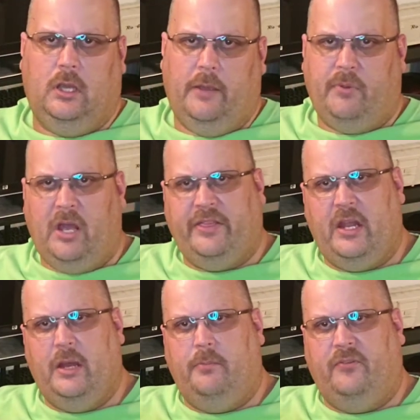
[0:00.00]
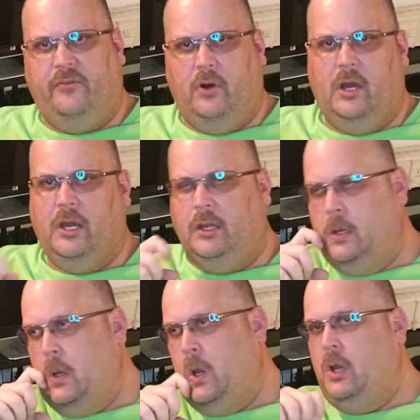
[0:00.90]
I brought that up before.
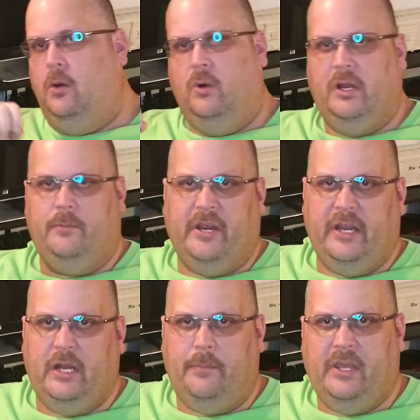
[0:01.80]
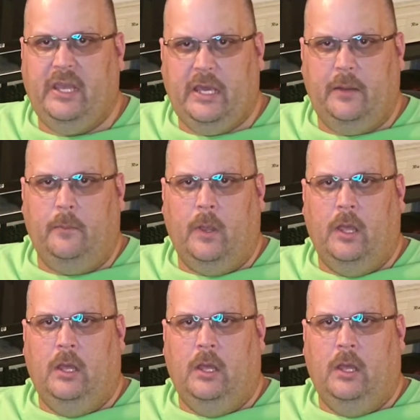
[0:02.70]
I want to bring it up again